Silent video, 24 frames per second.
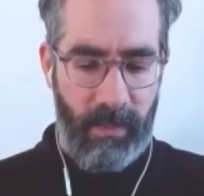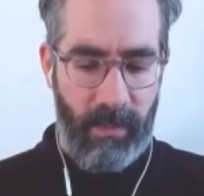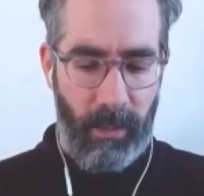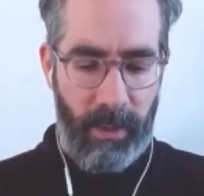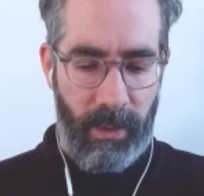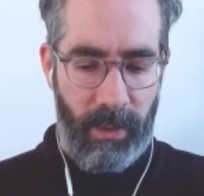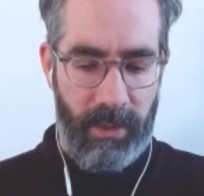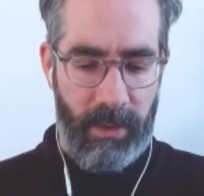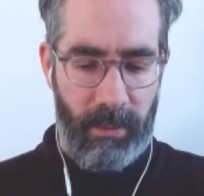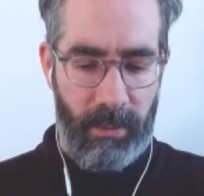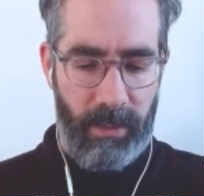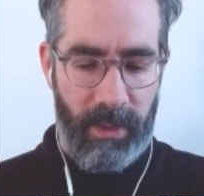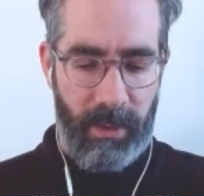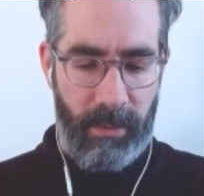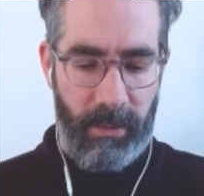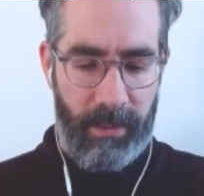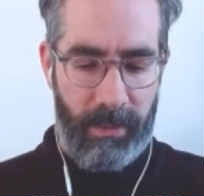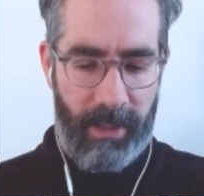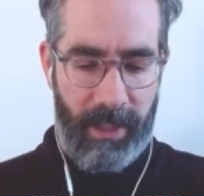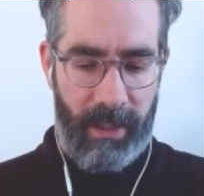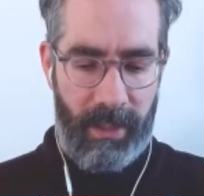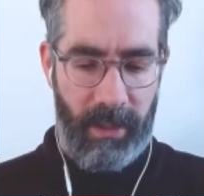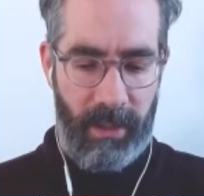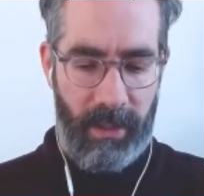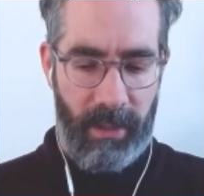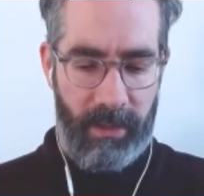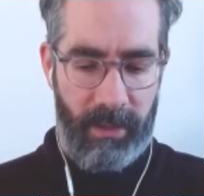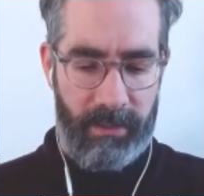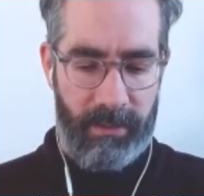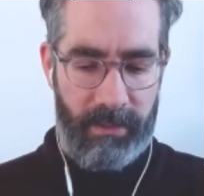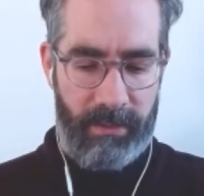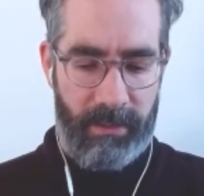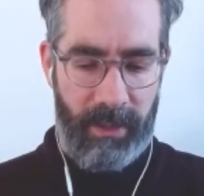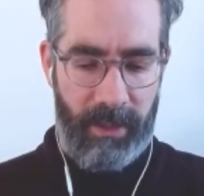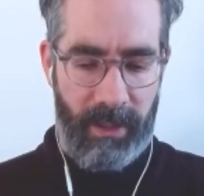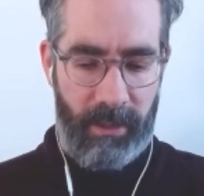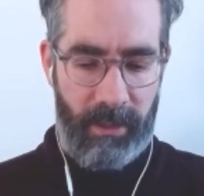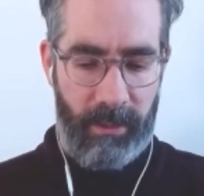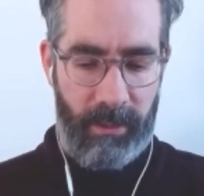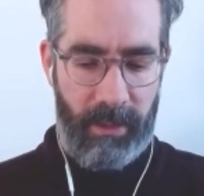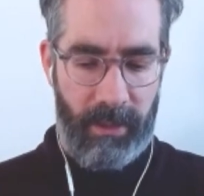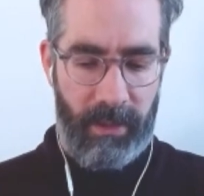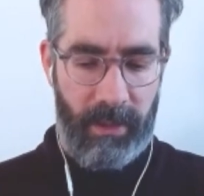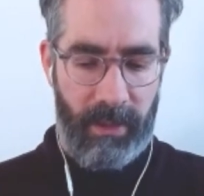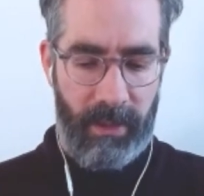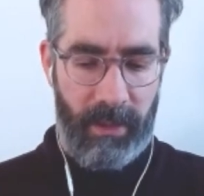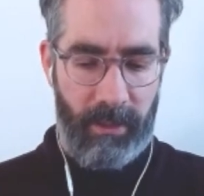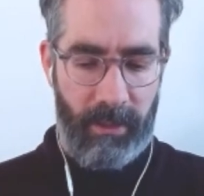with the people I love, I
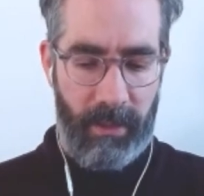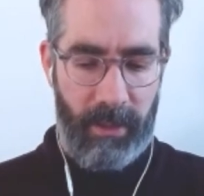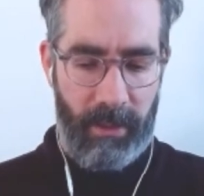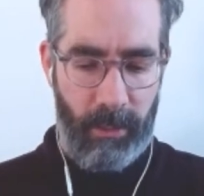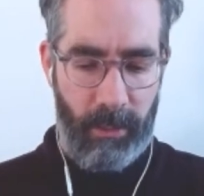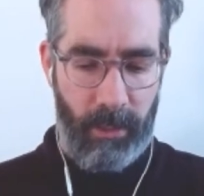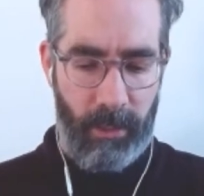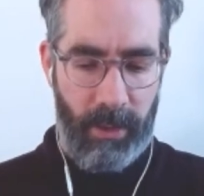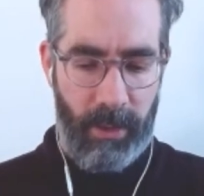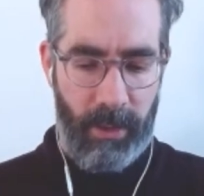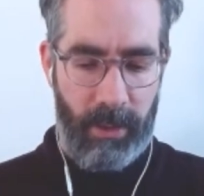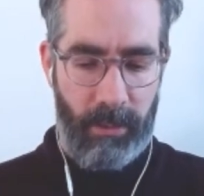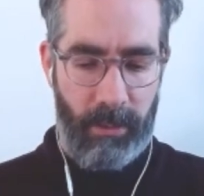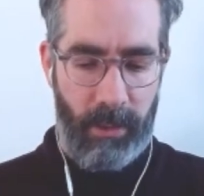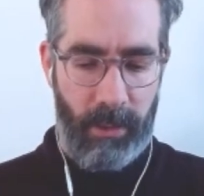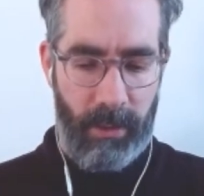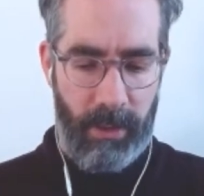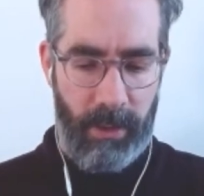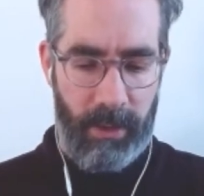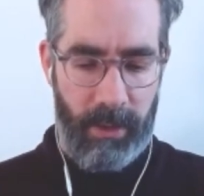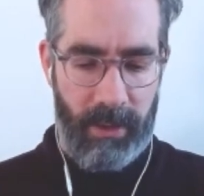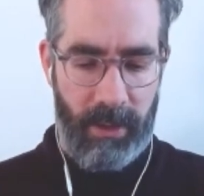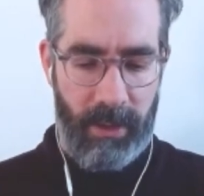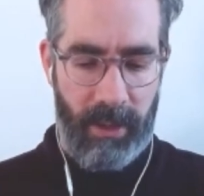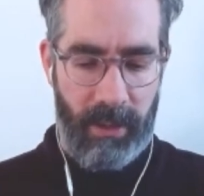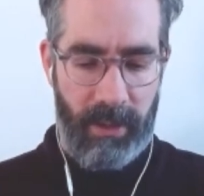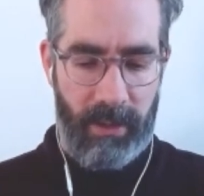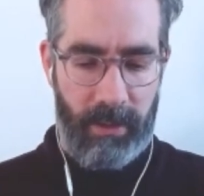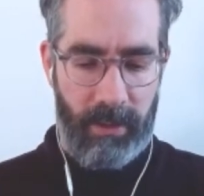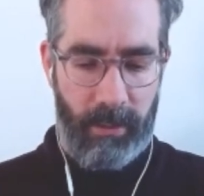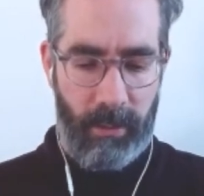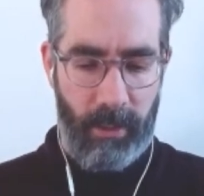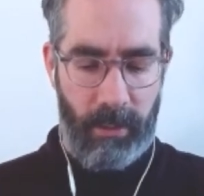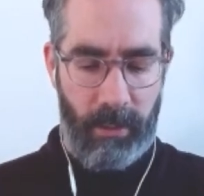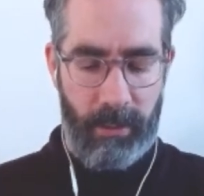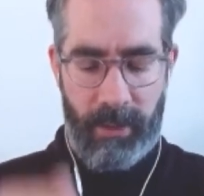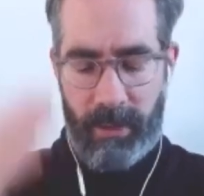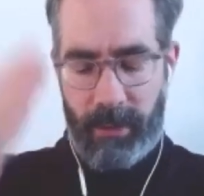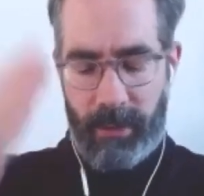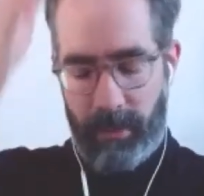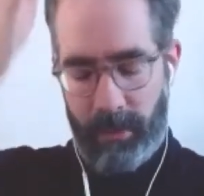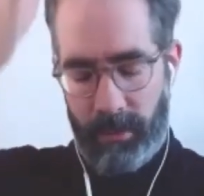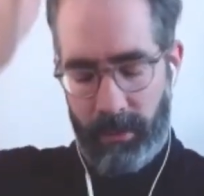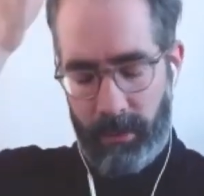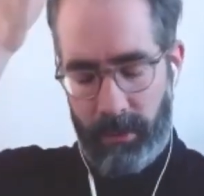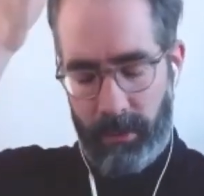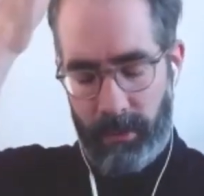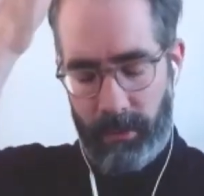will more and more take a moment
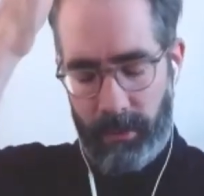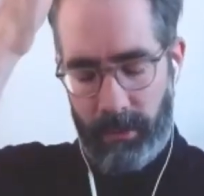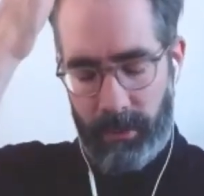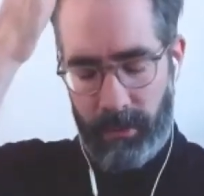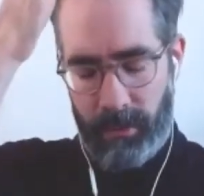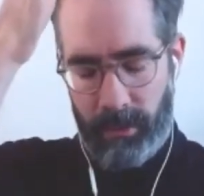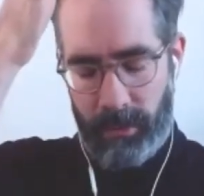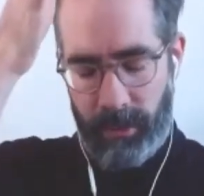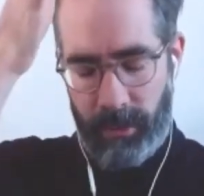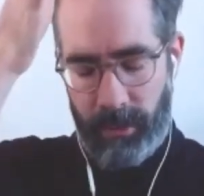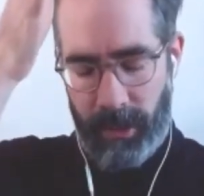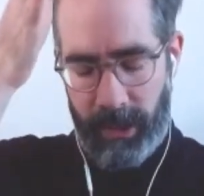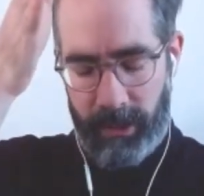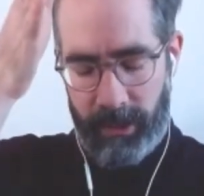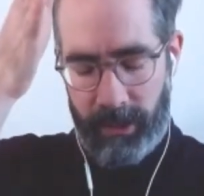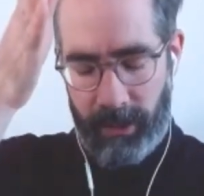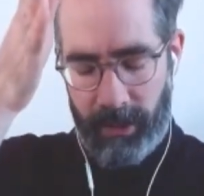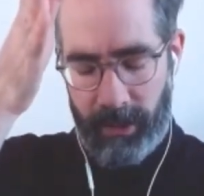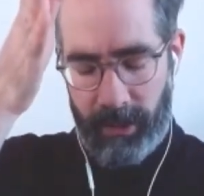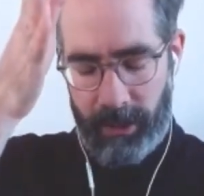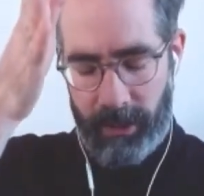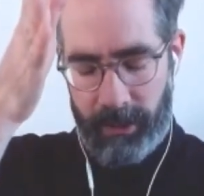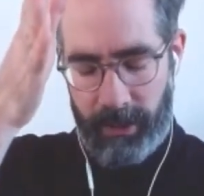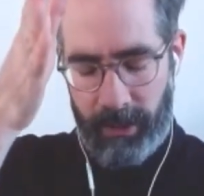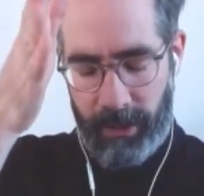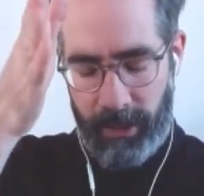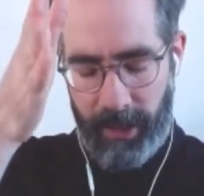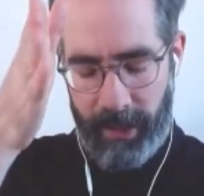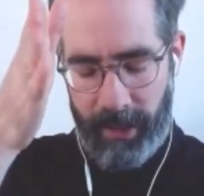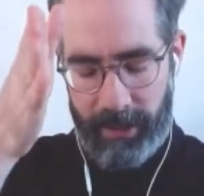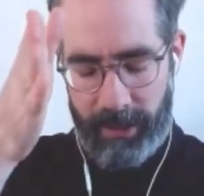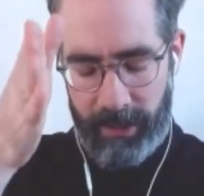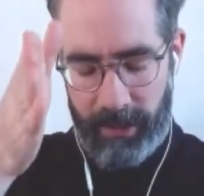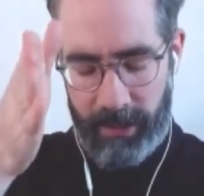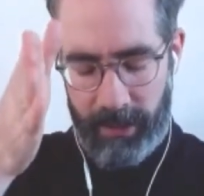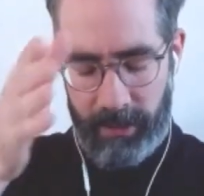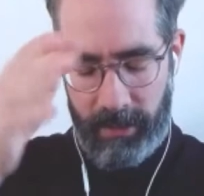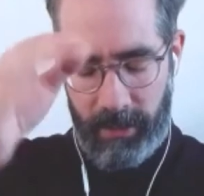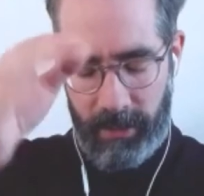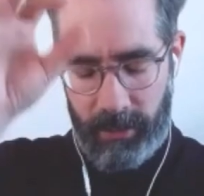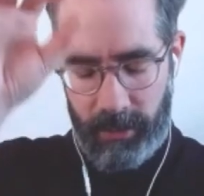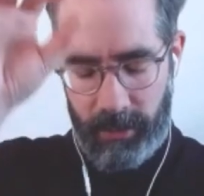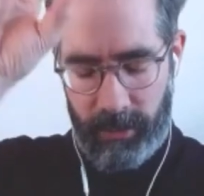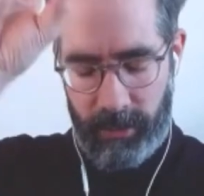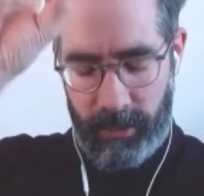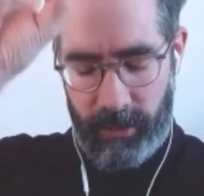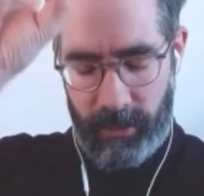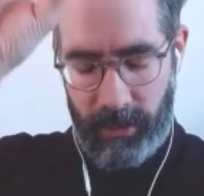to let like the light in, or
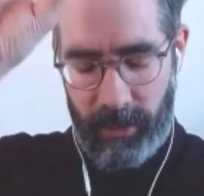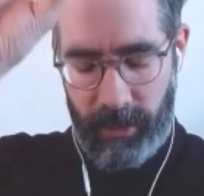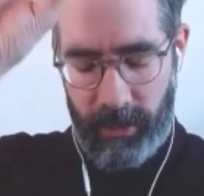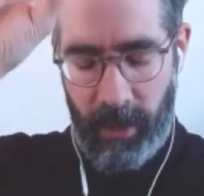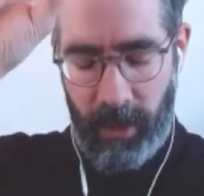to